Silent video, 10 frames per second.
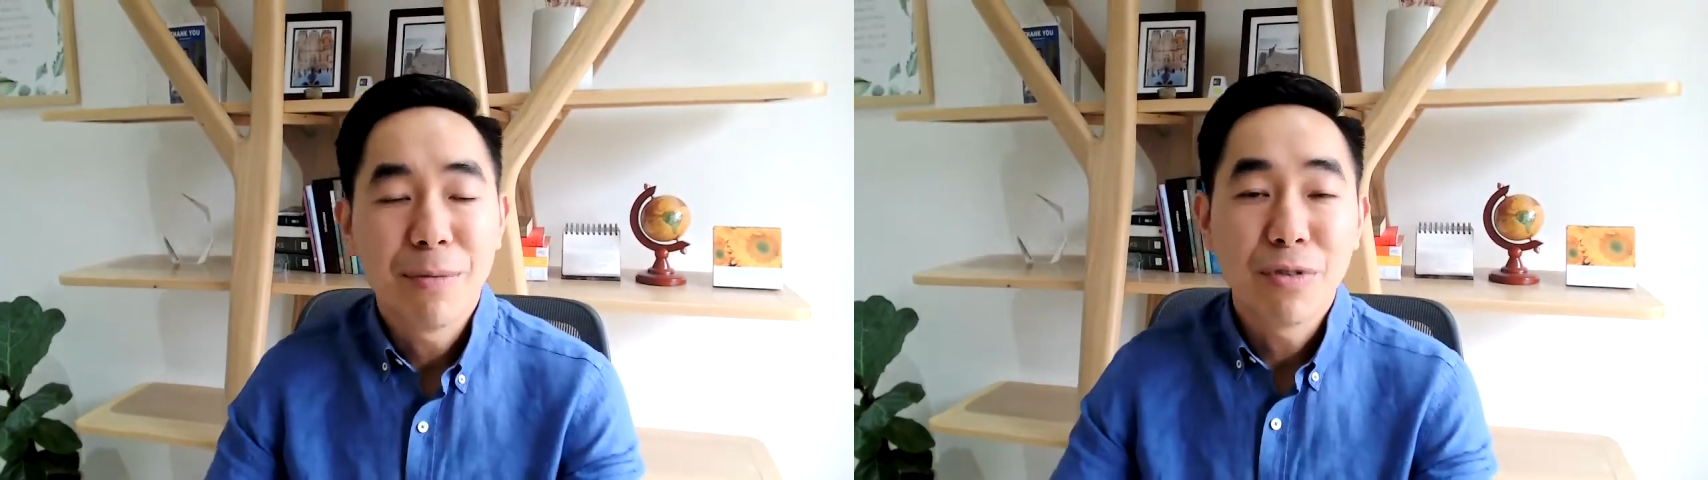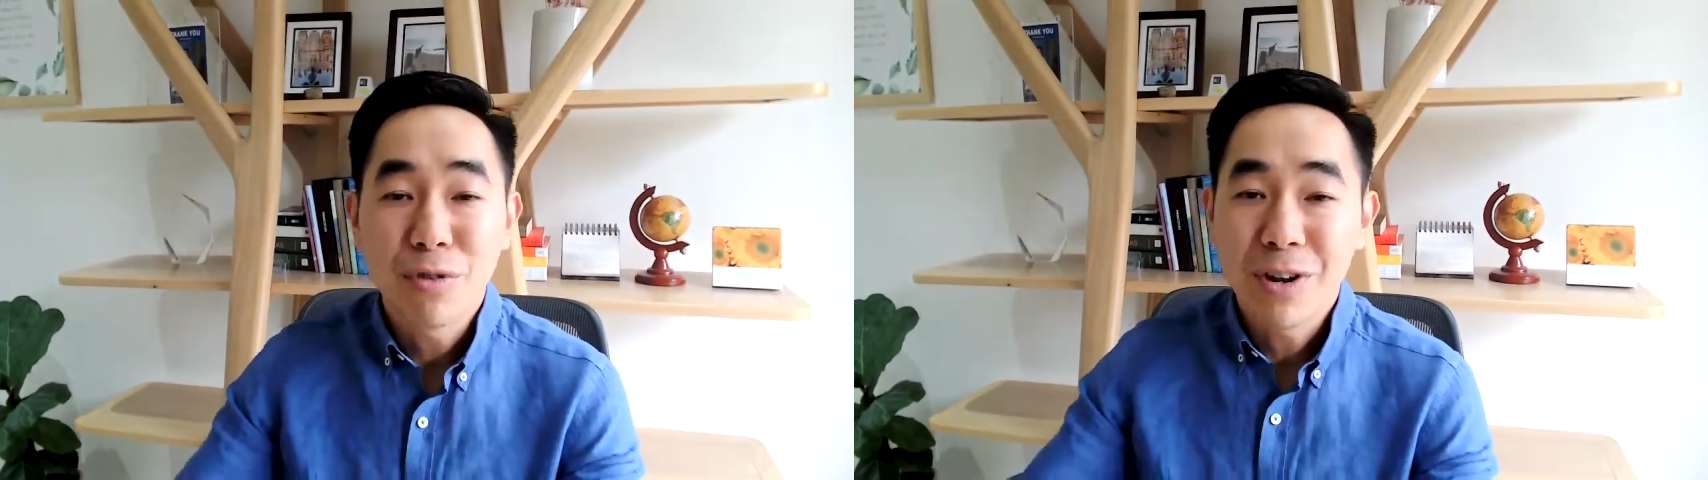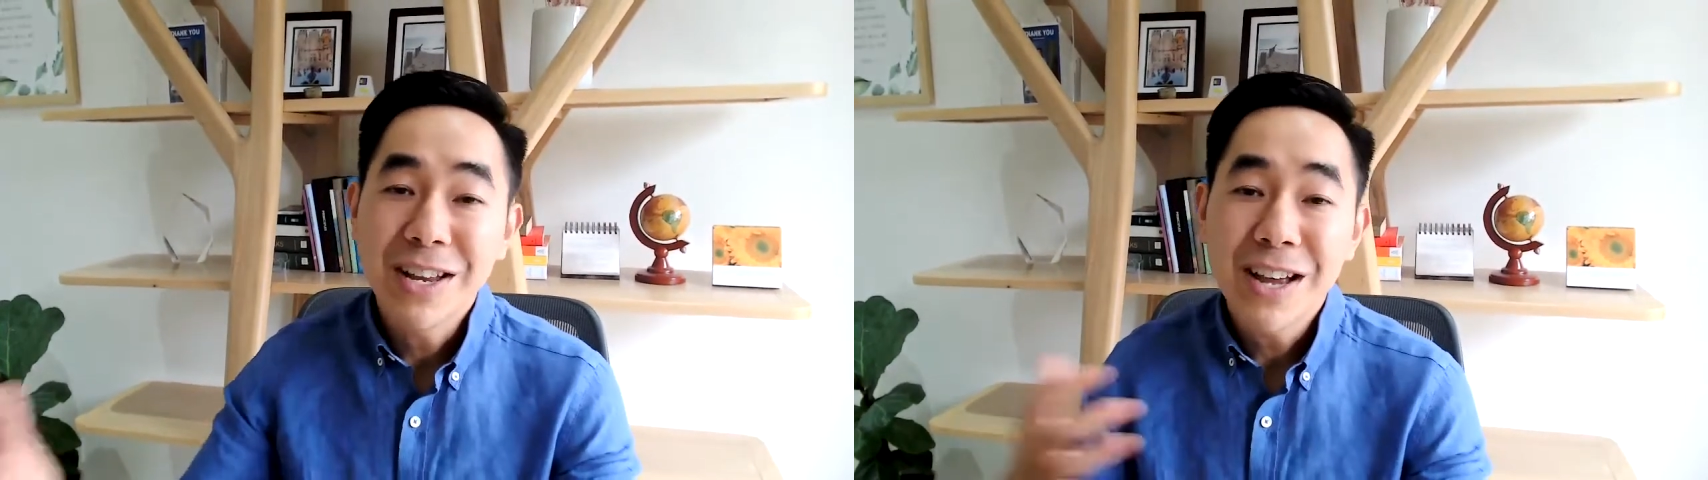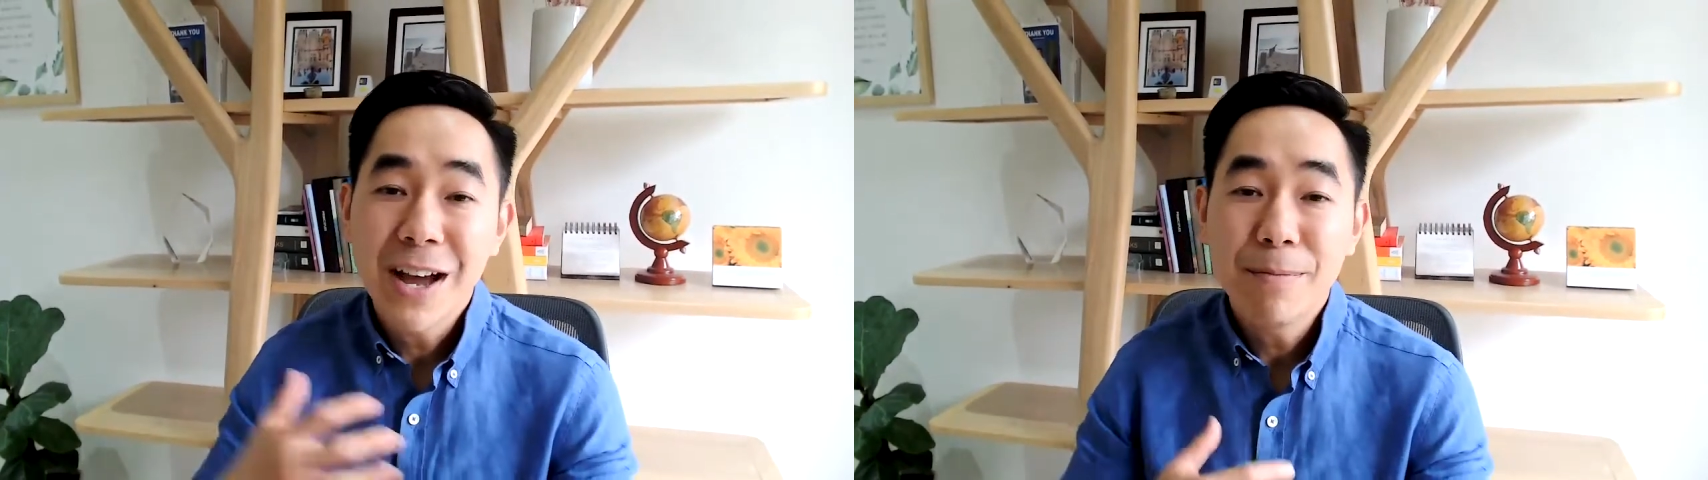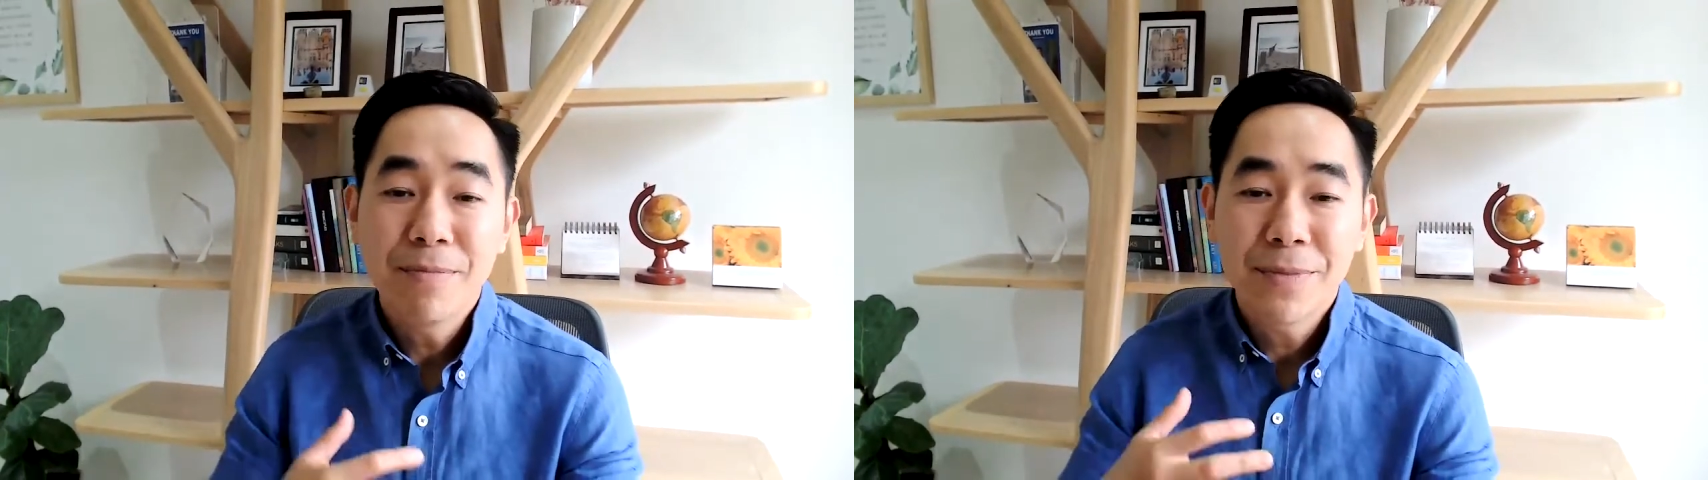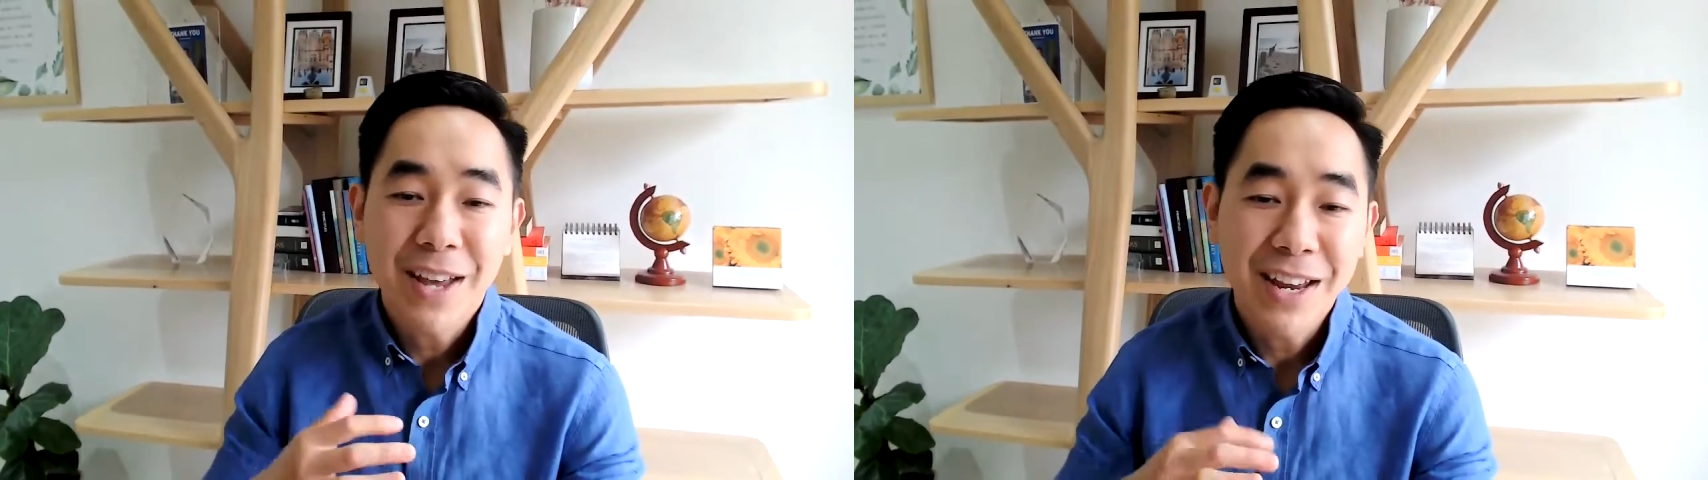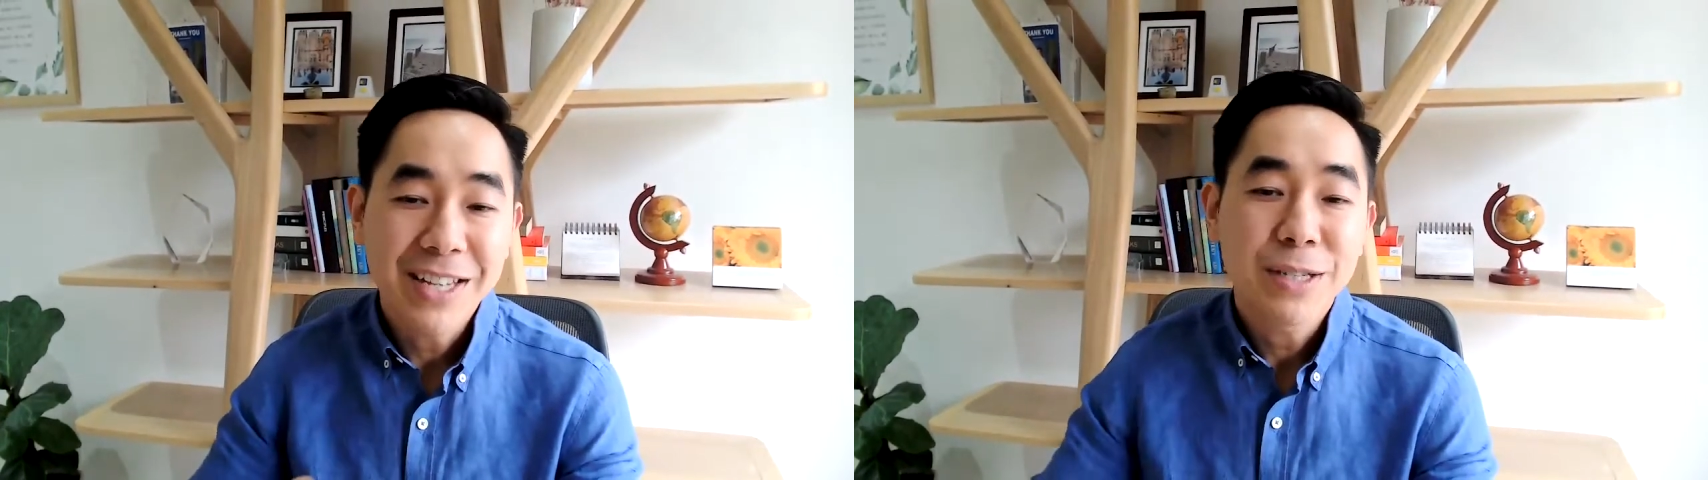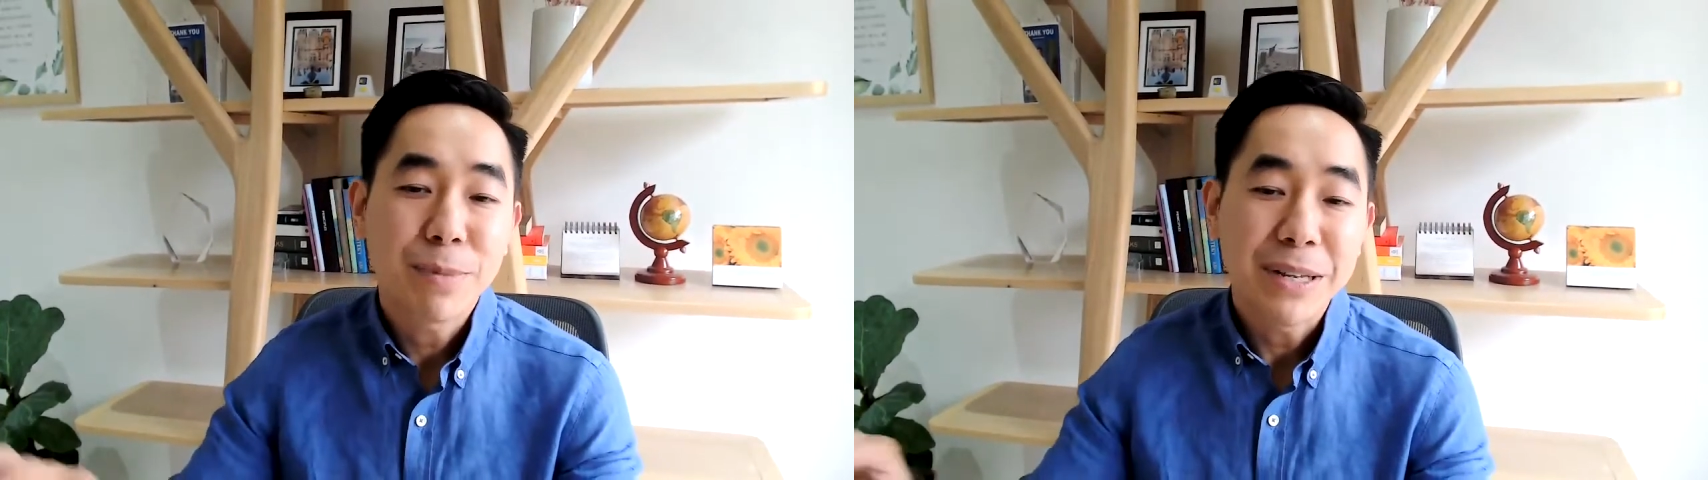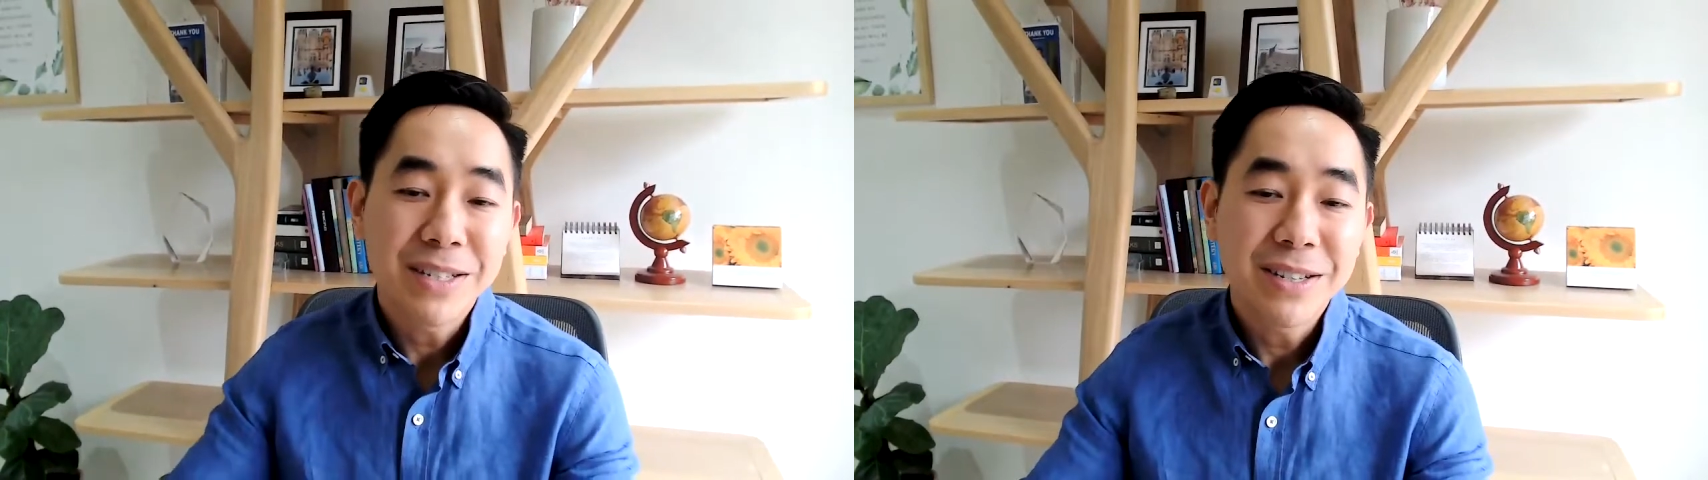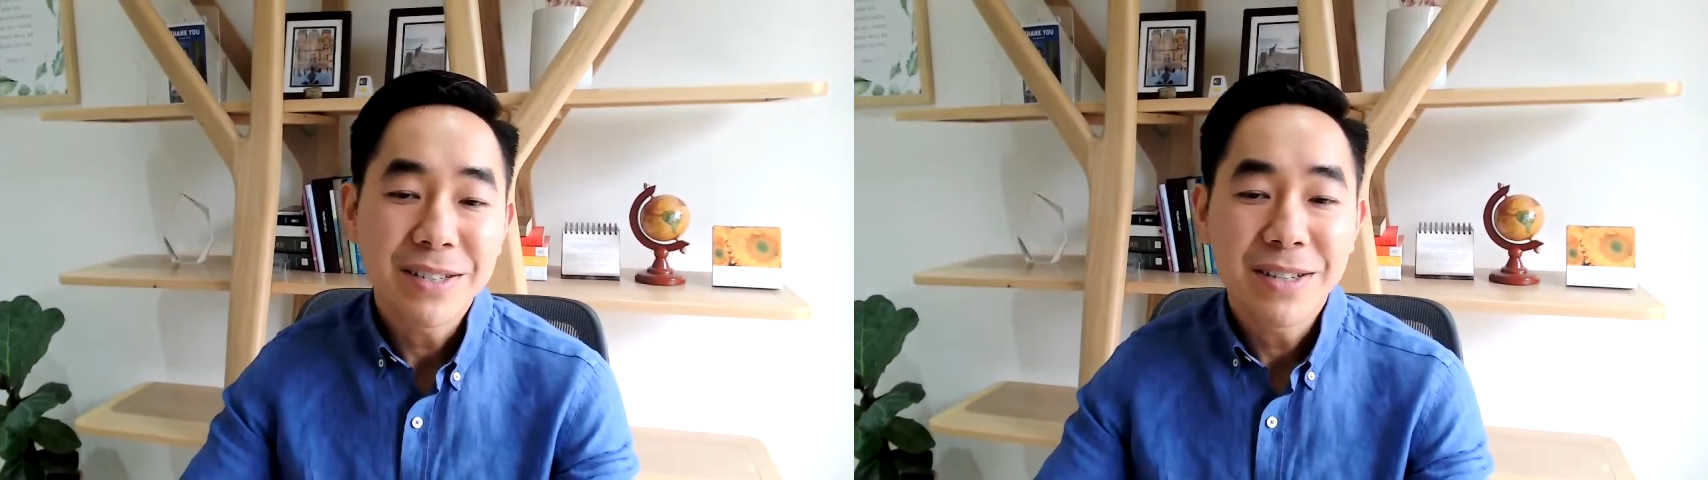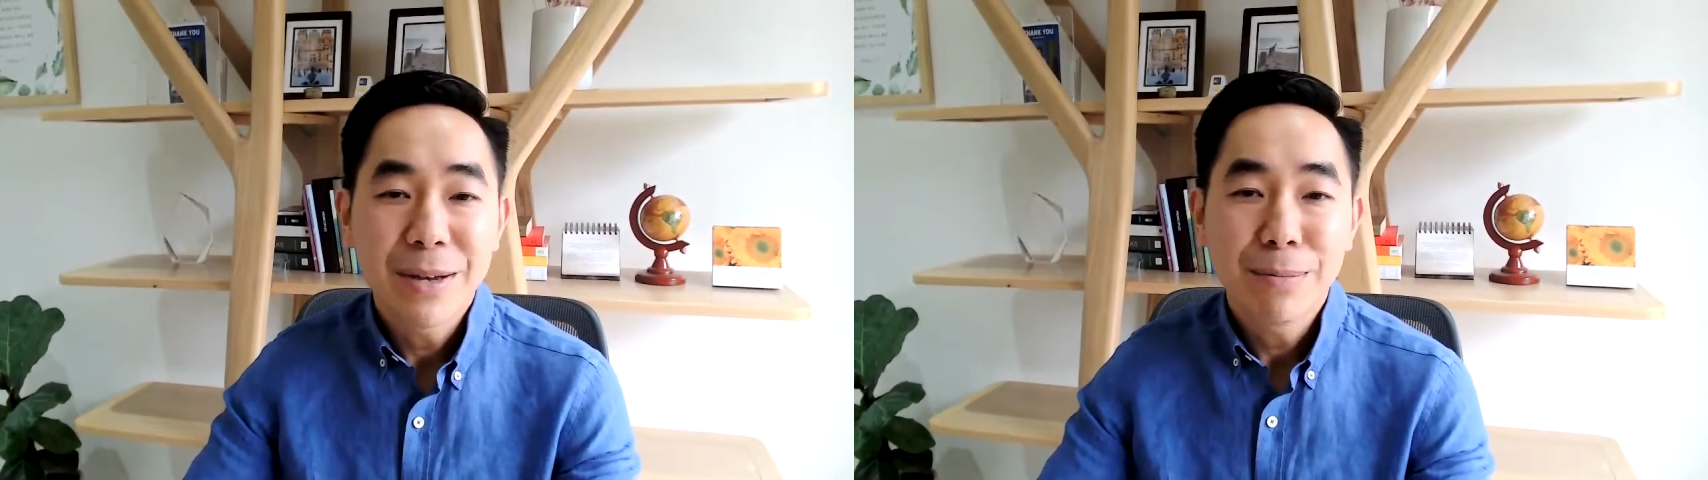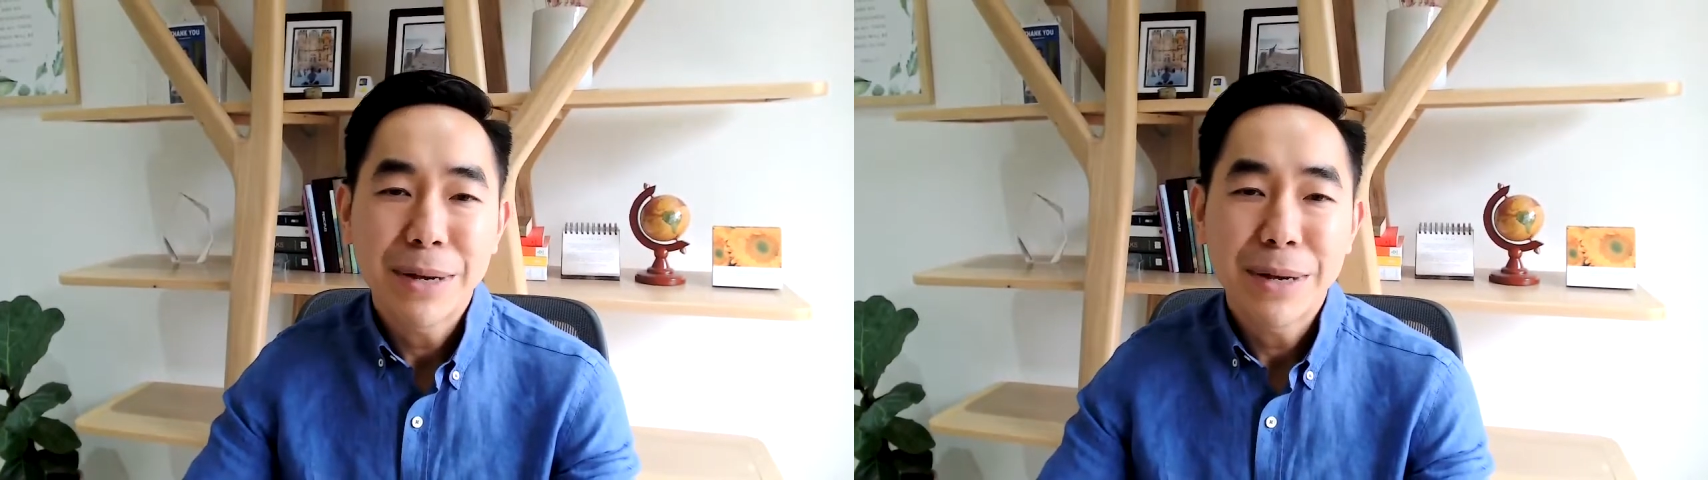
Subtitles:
through income and expenses,